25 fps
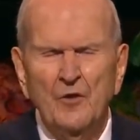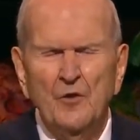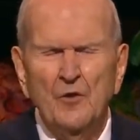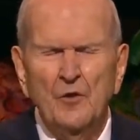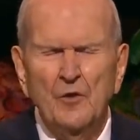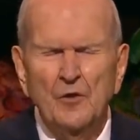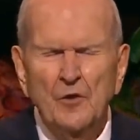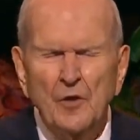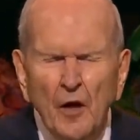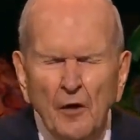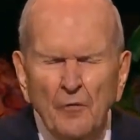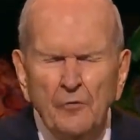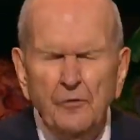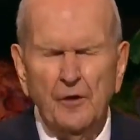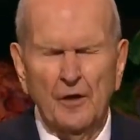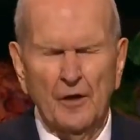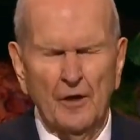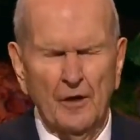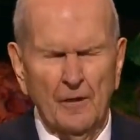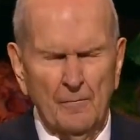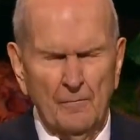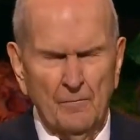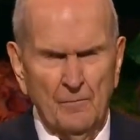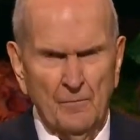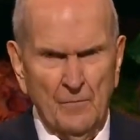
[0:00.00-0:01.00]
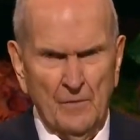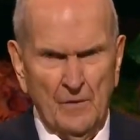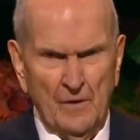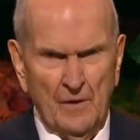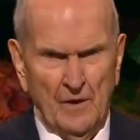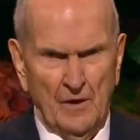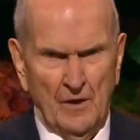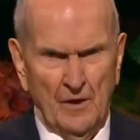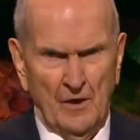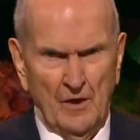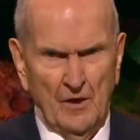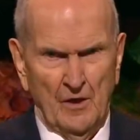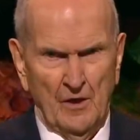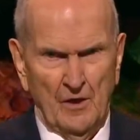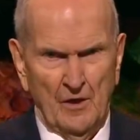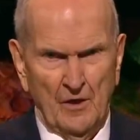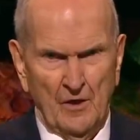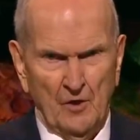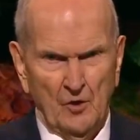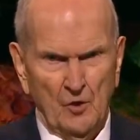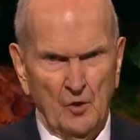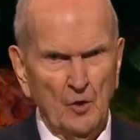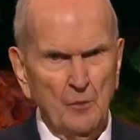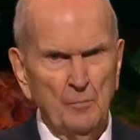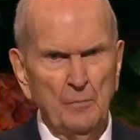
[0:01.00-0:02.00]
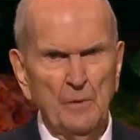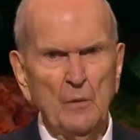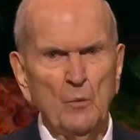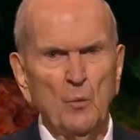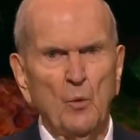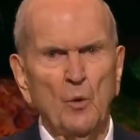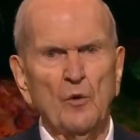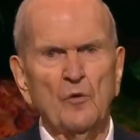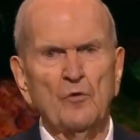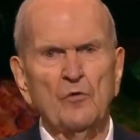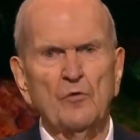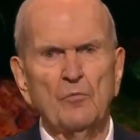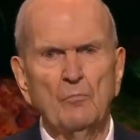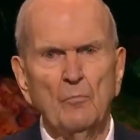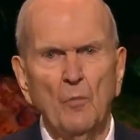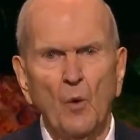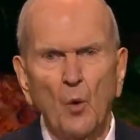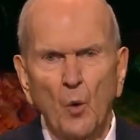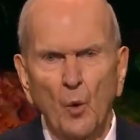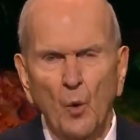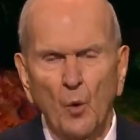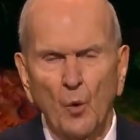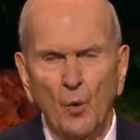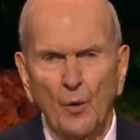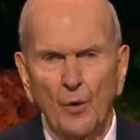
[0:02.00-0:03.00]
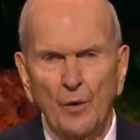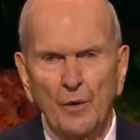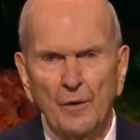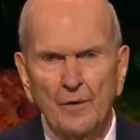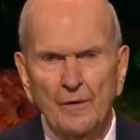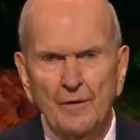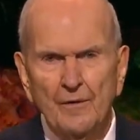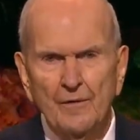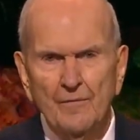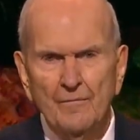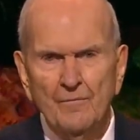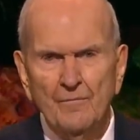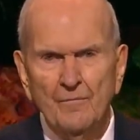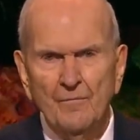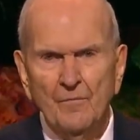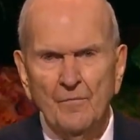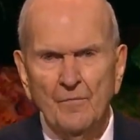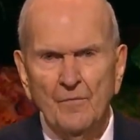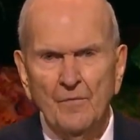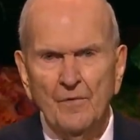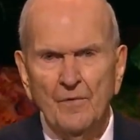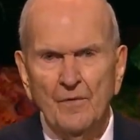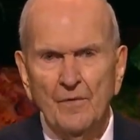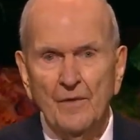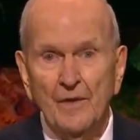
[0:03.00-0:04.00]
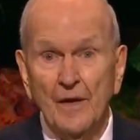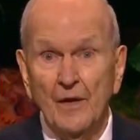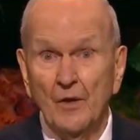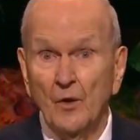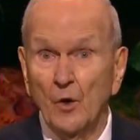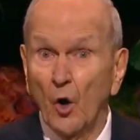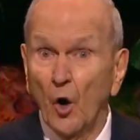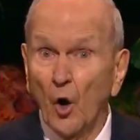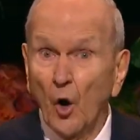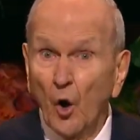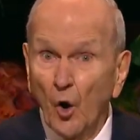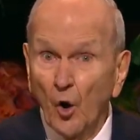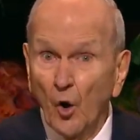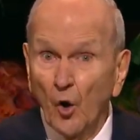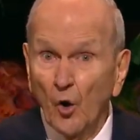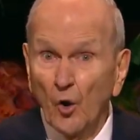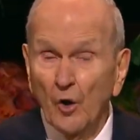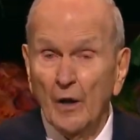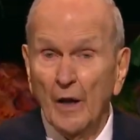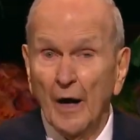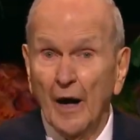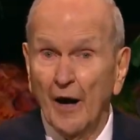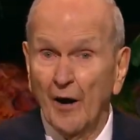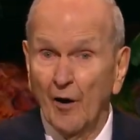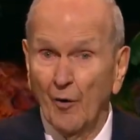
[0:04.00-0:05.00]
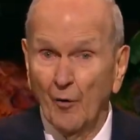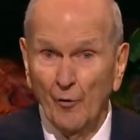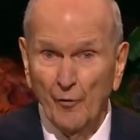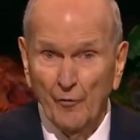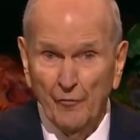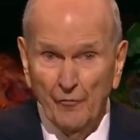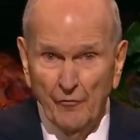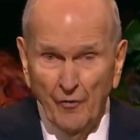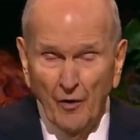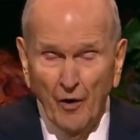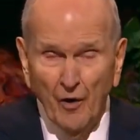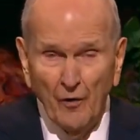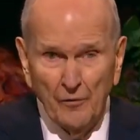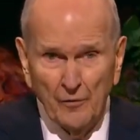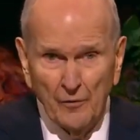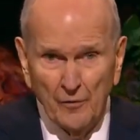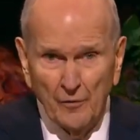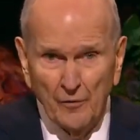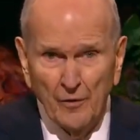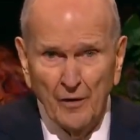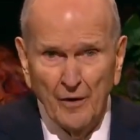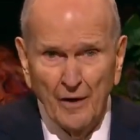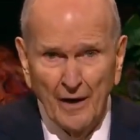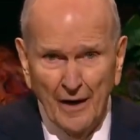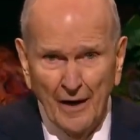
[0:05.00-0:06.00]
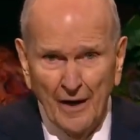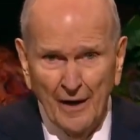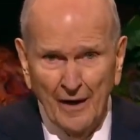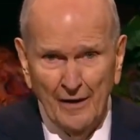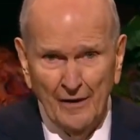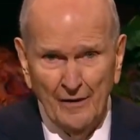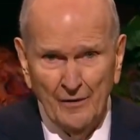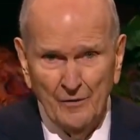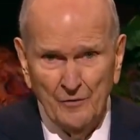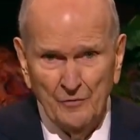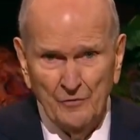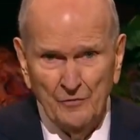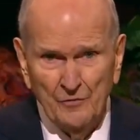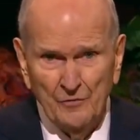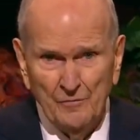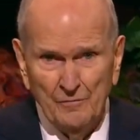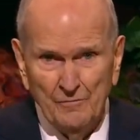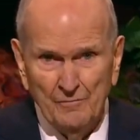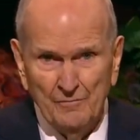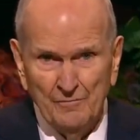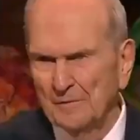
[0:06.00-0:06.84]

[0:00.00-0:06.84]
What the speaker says: Nothing could be worth more than all our Father has.